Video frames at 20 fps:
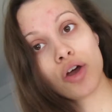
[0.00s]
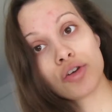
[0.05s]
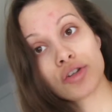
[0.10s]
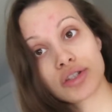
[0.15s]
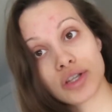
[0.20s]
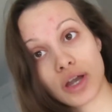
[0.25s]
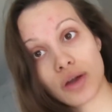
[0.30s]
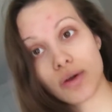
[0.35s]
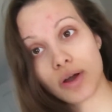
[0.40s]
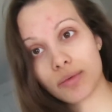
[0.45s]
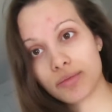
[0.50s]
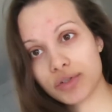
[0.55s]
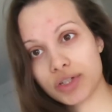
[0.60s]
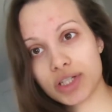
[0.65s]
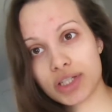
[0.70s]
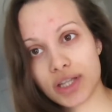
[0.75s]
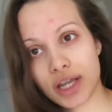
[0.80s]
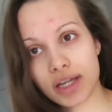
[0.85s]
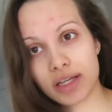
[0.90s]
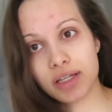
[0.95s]
So now I'm
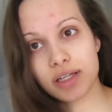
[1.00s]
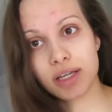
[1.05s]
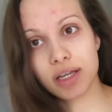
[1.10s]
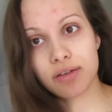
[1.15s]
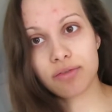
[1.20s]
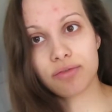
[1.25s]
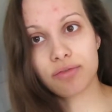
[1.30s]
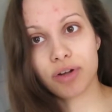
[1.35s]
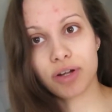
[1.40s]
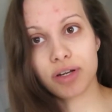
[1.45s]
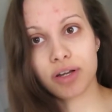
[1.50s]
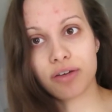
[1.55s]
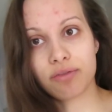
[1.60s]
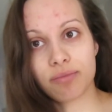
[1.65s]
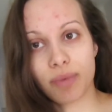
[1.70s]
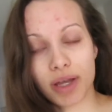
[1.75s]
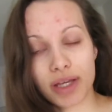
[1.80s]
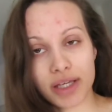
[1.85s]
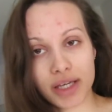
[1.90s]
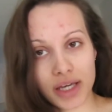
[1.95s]
just standing in front of
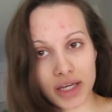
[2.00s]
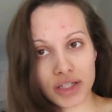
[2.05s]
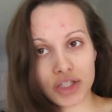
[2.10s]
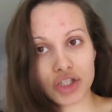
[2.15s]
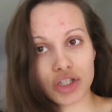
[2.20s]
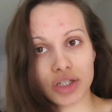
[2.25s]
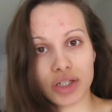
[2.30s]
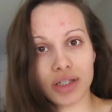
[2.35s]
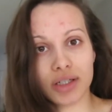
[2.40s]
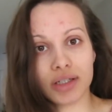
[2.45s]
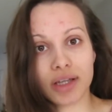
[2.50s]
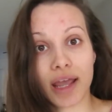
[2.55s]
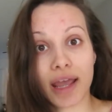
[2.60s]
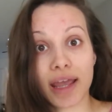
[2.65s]
my kitchen